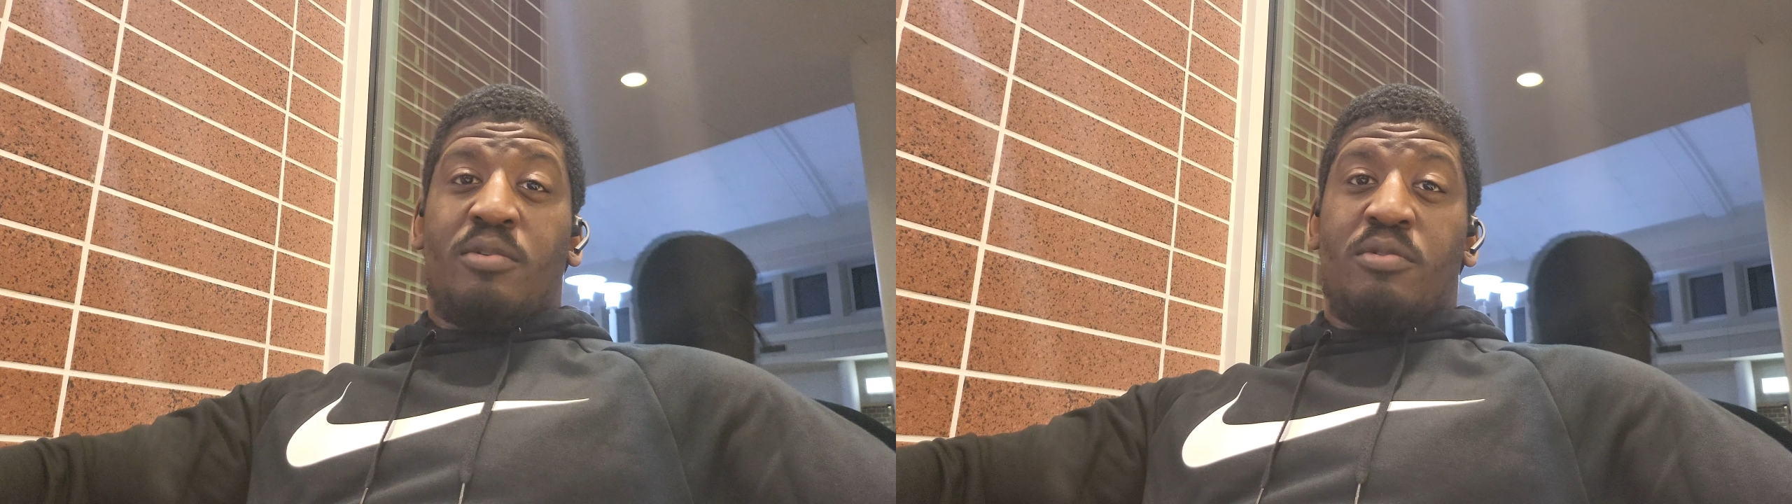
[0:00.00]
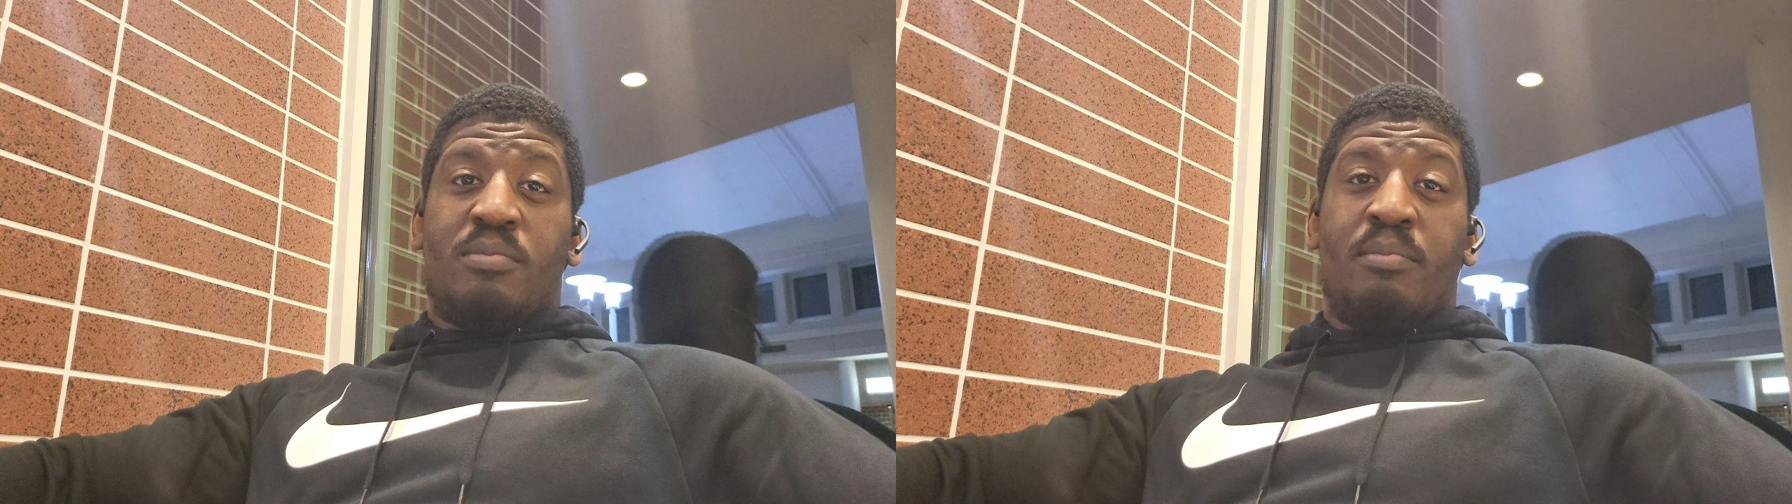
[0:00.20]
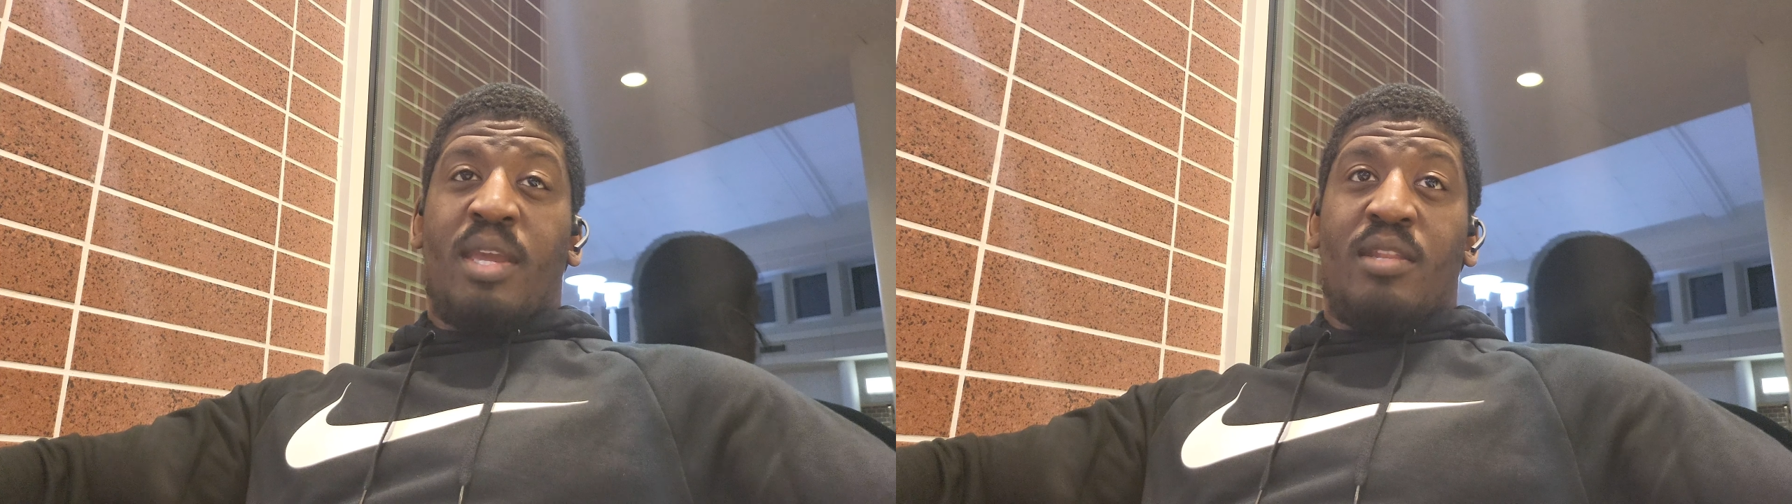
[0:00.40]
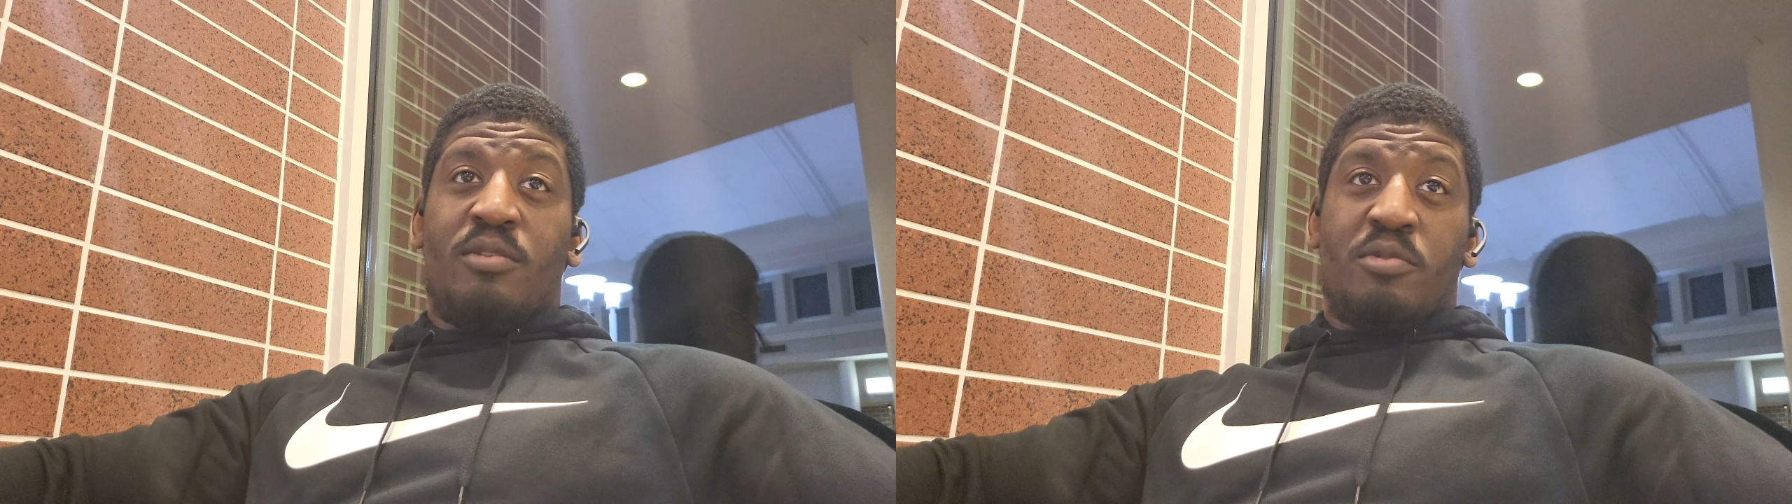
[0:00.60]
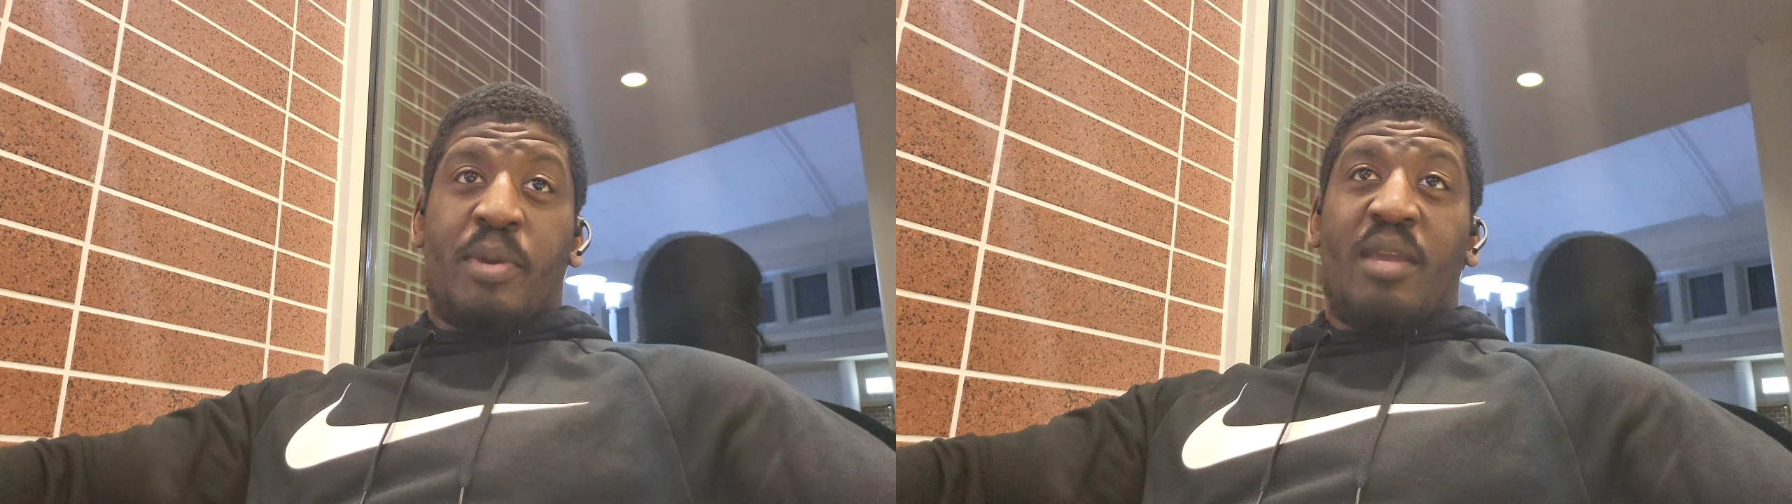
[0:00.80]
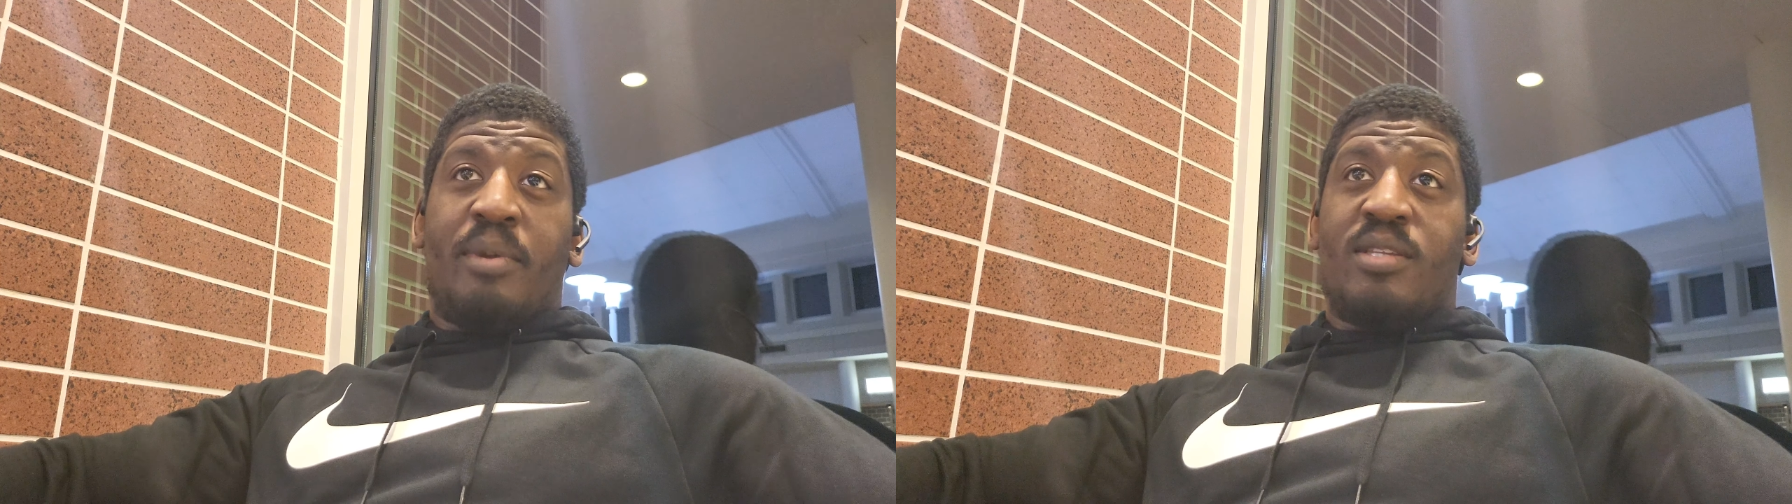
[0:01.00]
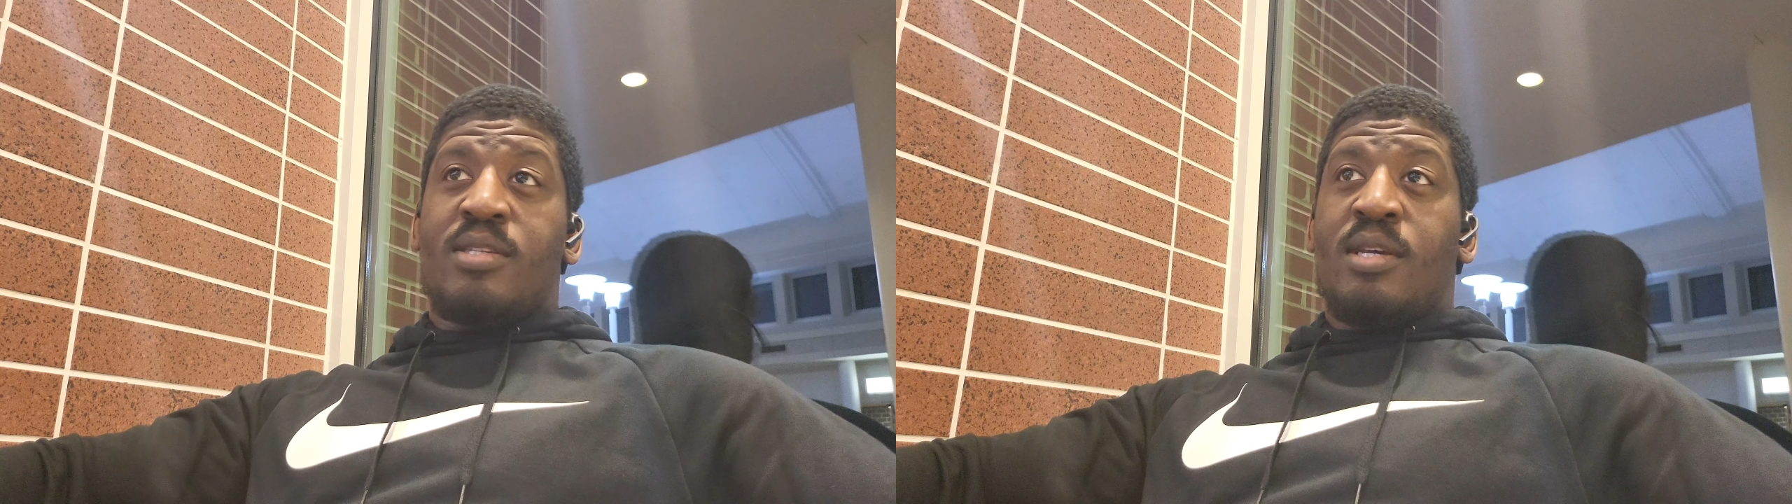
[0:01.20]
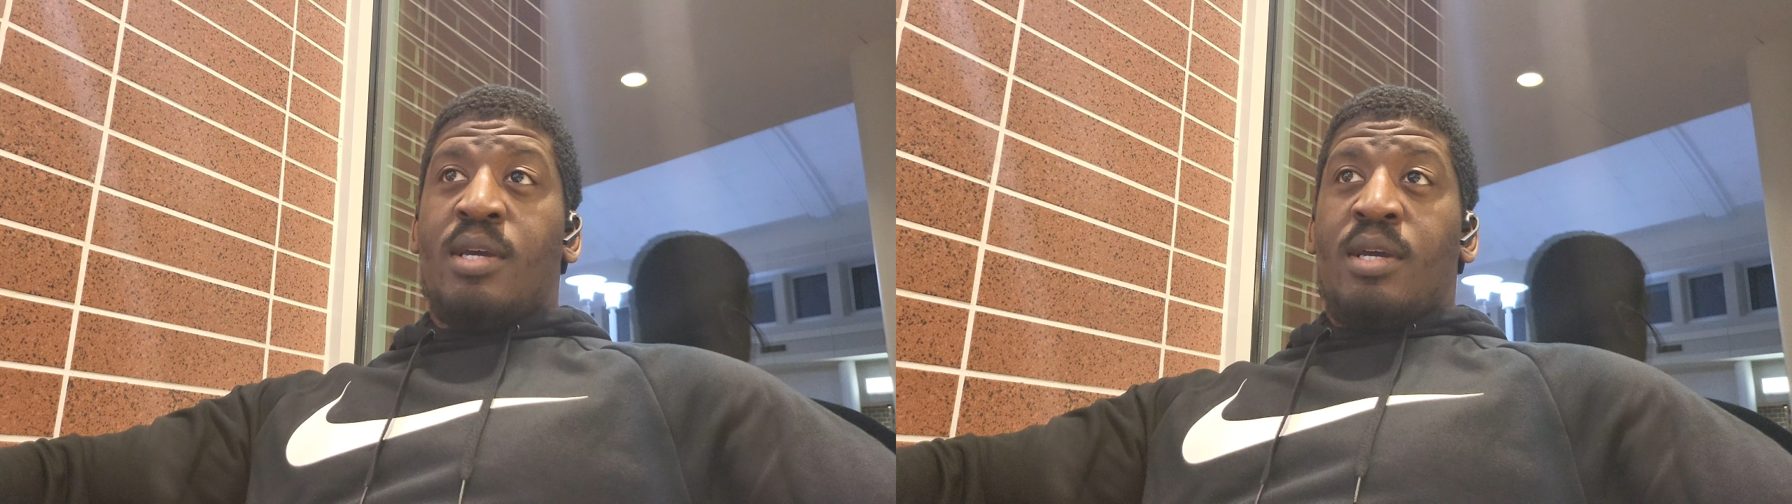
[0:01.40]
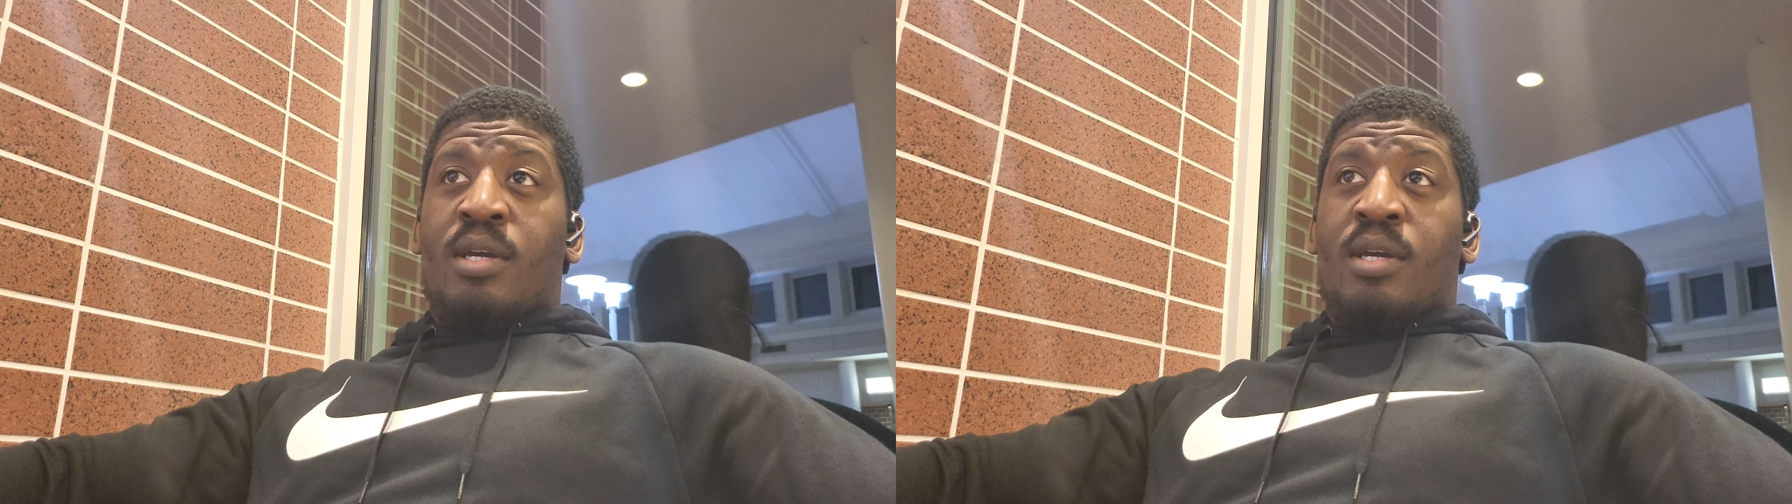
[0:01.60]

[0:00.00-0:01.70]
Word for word: those made those payments